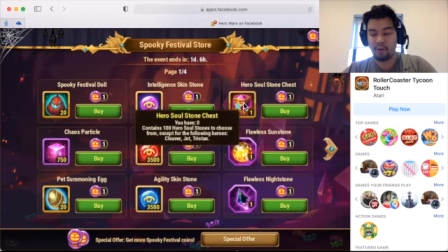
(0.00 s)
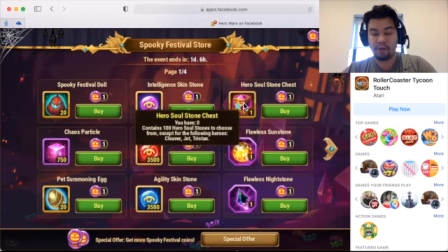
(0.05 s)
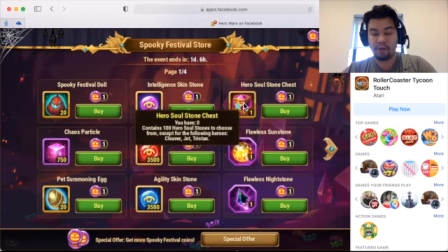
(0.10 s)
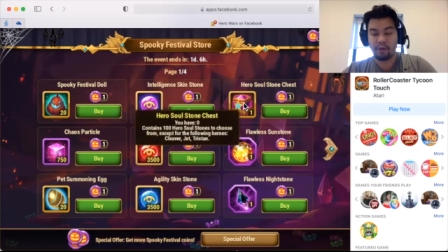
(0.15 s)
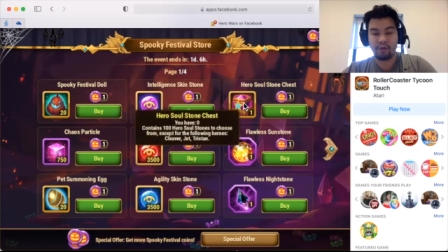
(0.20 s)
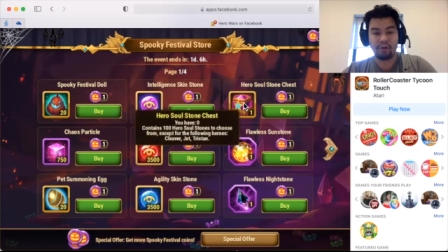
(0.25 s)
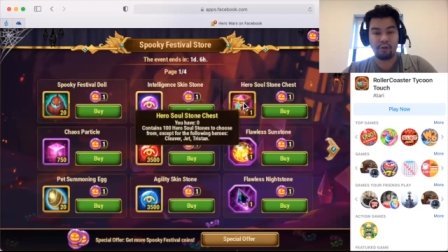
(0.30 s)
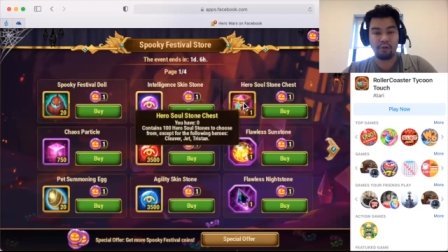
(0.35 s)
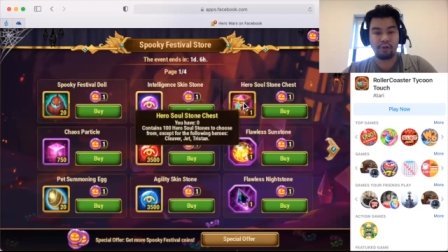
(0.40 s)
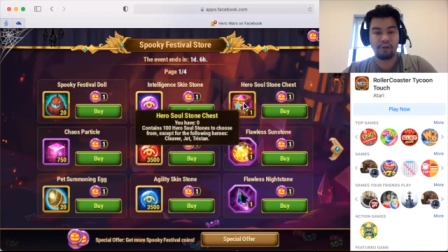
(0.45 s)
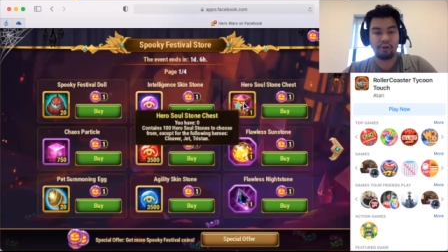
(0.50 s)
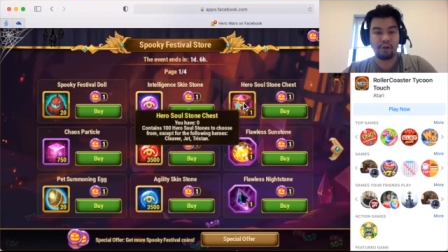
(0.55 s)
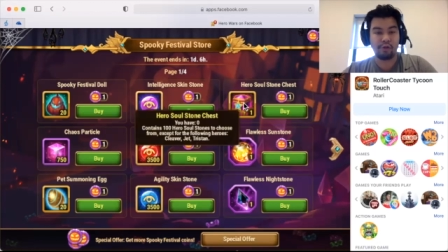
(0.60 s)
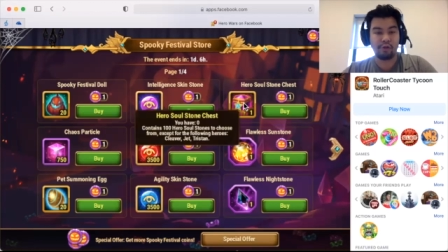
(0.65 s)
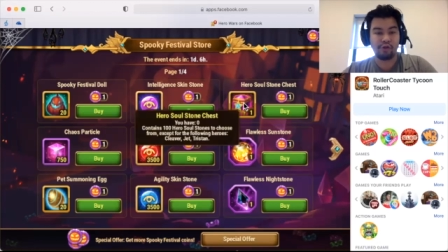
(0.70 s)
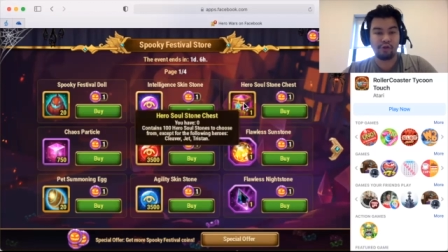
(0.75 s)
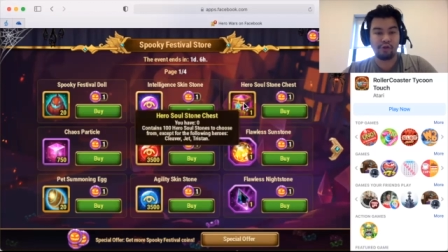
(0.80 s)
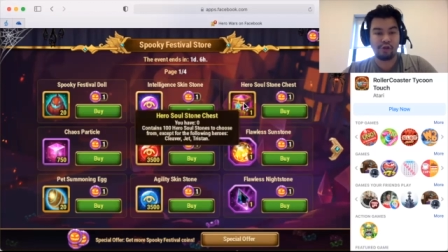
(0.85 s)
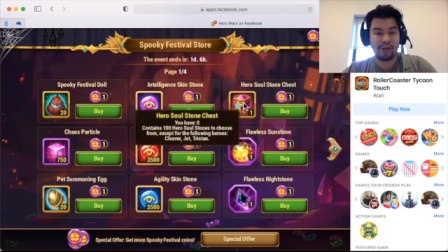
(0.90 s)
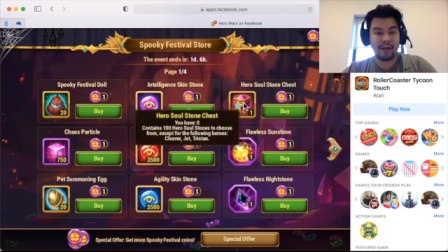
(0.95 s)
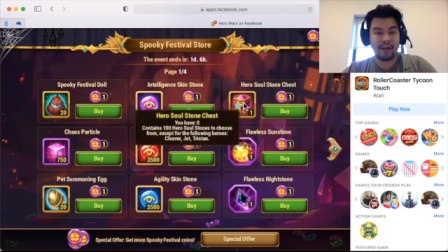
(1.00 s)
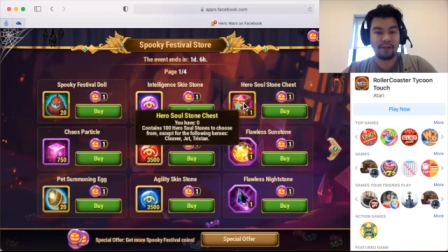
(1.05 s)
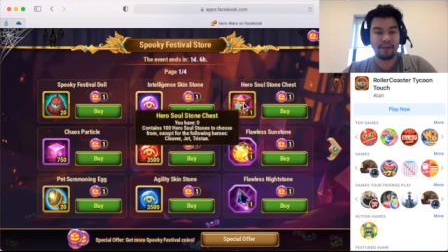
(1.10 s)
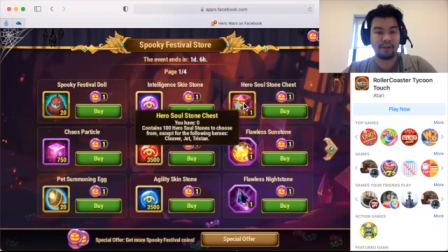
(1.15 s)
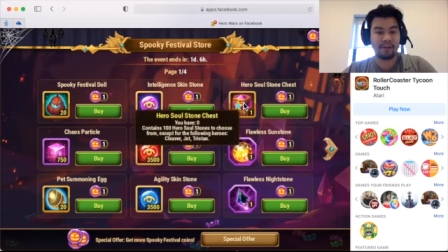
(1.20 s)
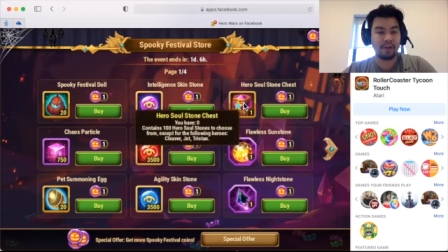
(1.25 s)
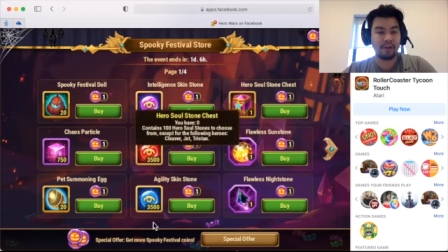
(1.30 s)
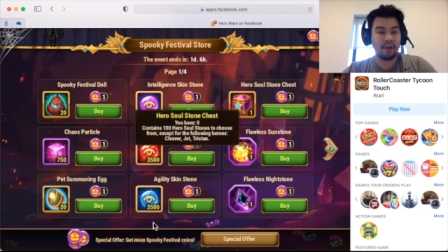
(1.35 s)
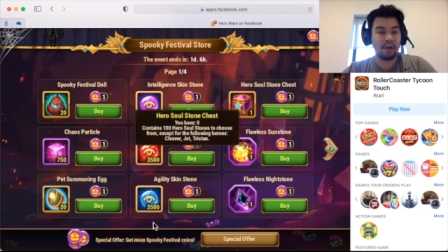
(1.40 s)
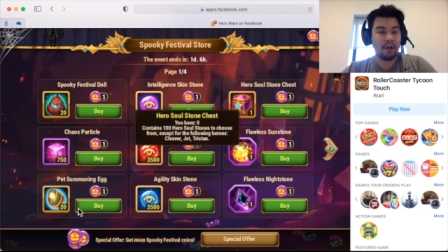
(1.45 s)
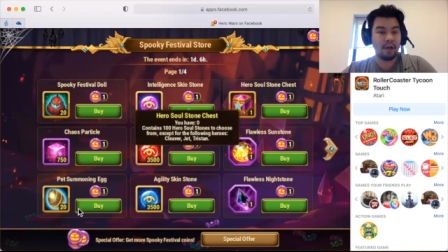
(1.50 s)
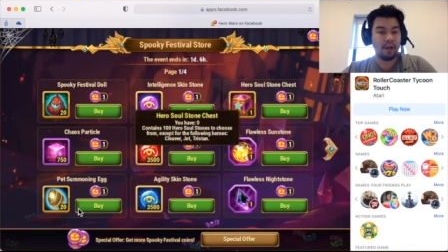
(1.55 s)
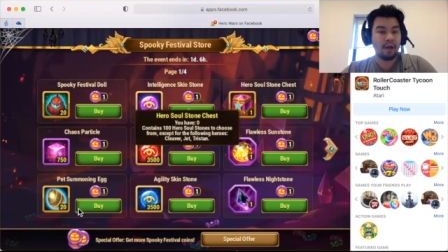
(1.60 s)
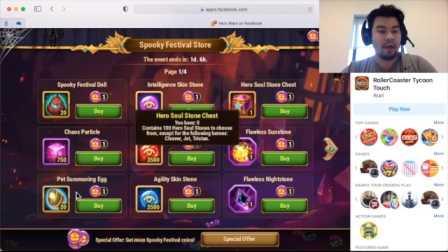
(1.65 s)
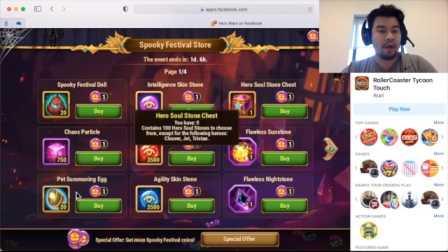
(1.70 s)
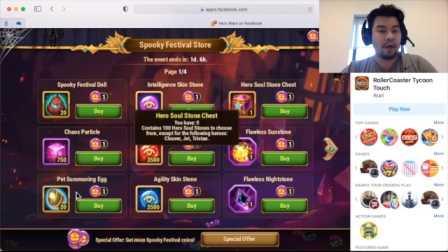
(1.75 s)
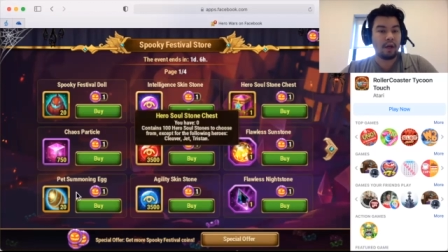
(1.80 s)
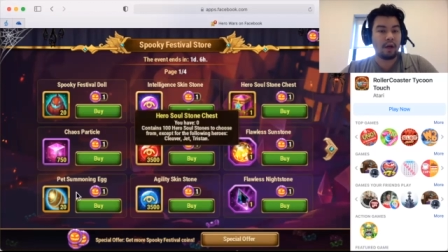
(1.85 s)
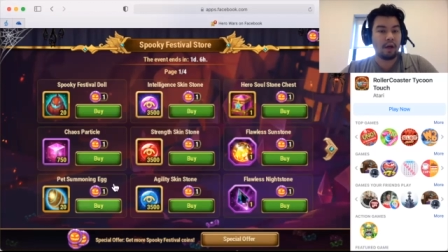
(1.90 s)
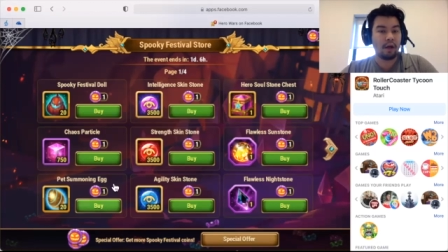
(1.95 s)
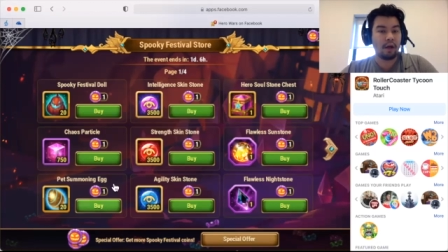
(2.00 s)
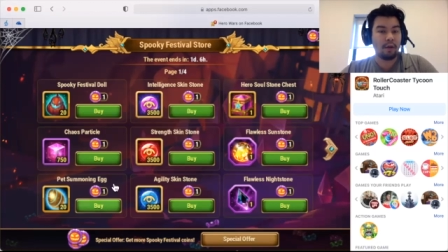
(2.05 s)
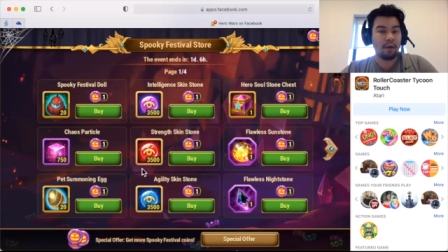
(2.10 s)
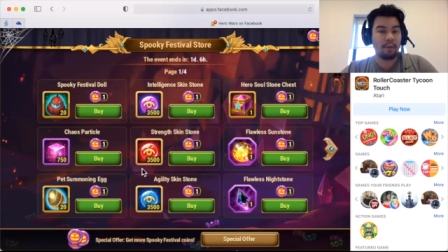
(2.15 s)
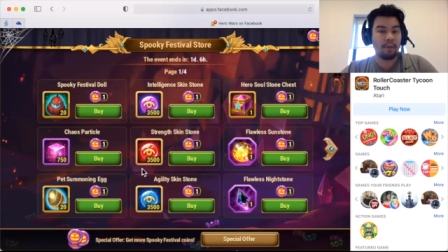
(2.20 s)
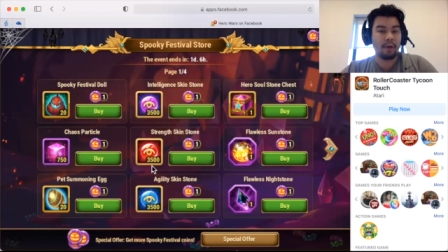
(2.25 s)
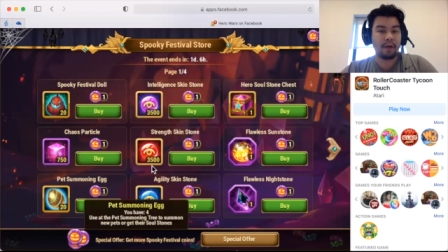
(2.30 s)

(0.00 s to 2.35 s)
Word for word: soulstone chests. Um,